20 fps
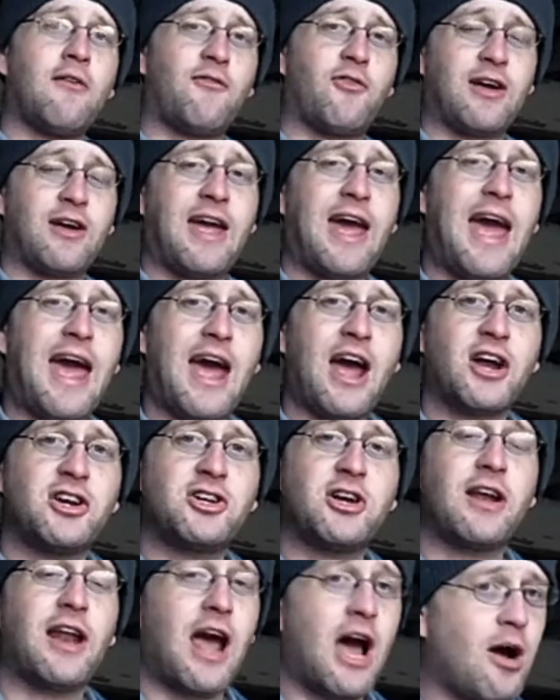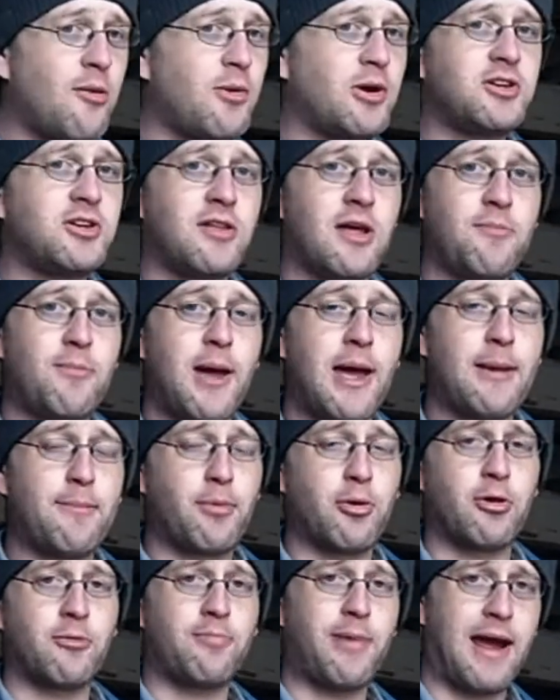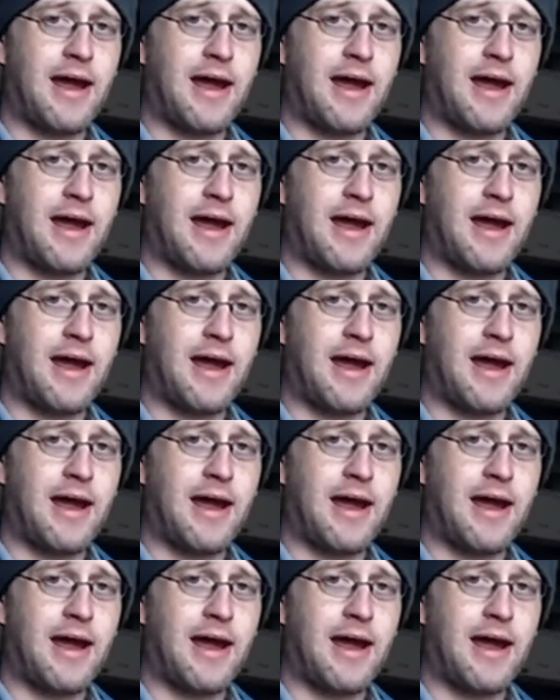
for cash and how much they pay per